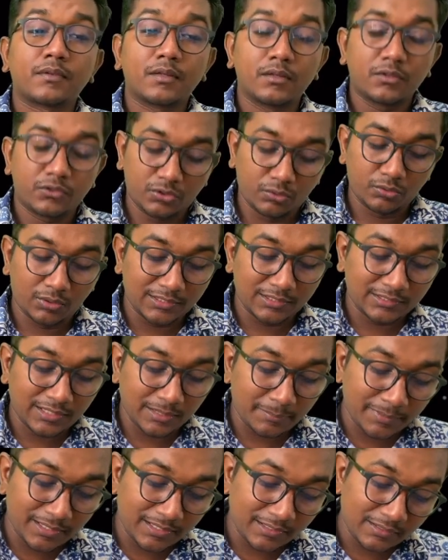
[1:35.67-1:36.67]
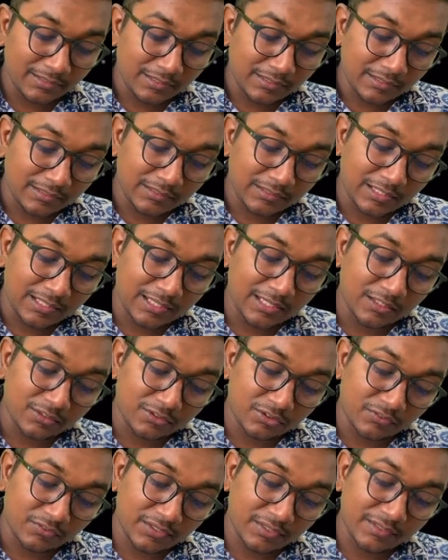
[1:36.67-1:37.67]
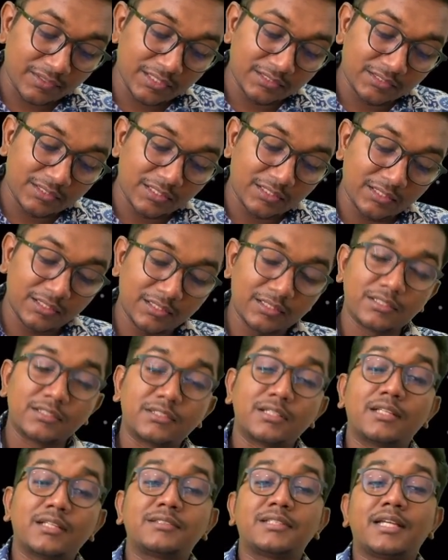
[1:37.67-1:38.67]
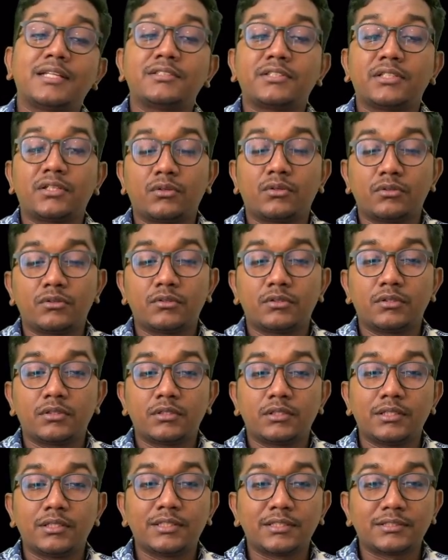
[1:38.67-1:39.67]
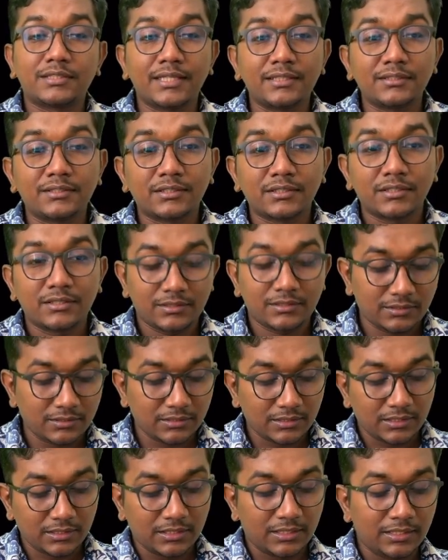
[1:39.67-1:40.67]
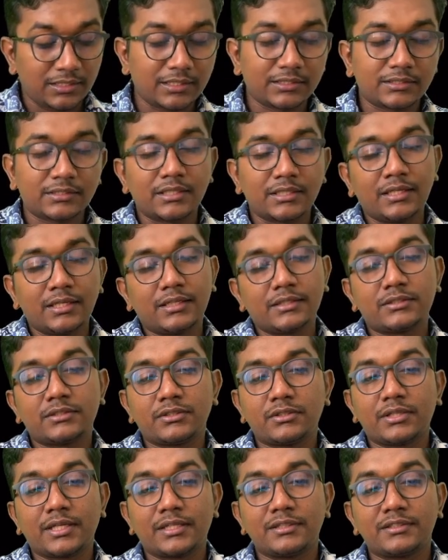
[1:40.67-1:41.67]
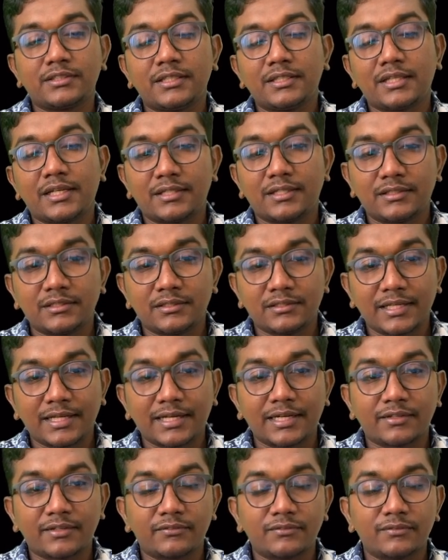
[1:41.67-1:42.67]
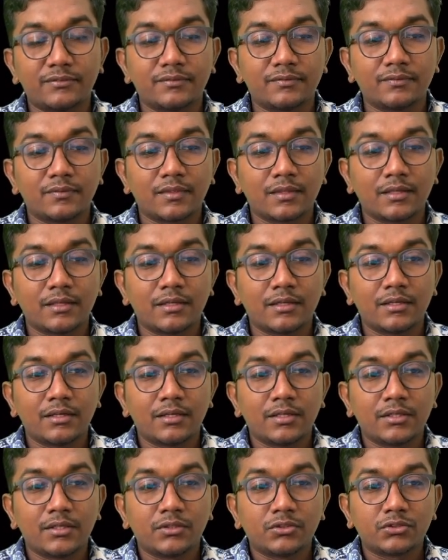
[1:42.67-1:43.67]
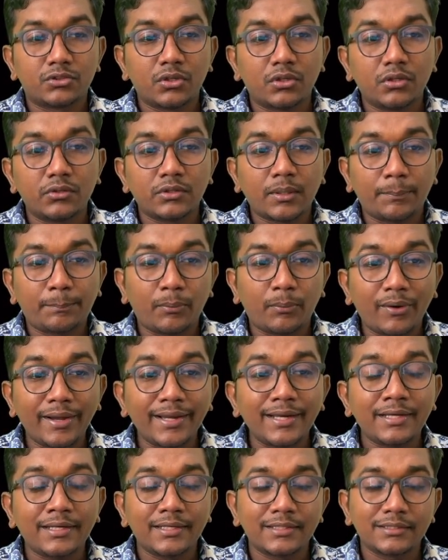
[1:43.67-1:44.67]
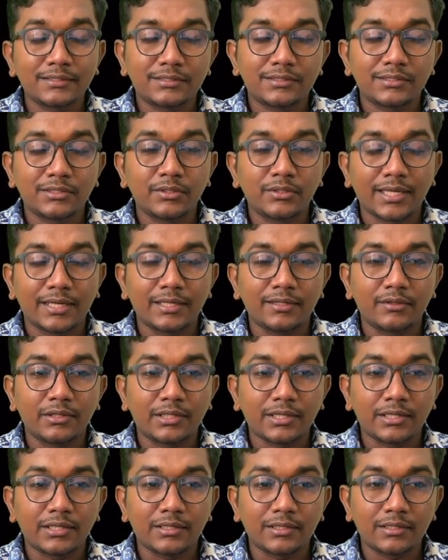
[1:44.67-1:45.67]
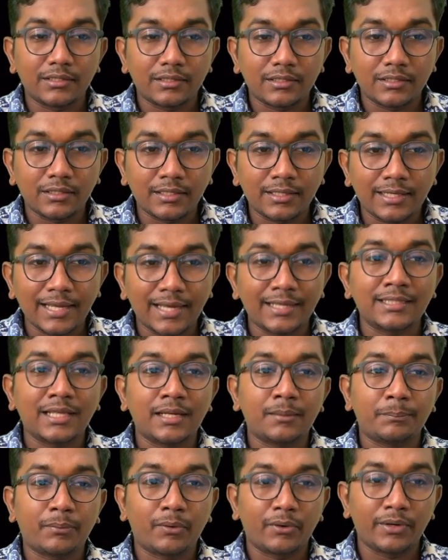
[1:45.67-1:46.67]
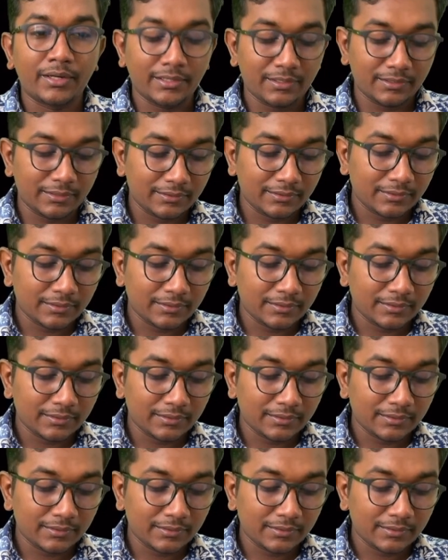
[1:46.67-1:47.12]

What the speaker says: So what does that mean? The radius of curvature is less than 0. In the sense, it is you can see that is negative. So the point is, you can get that point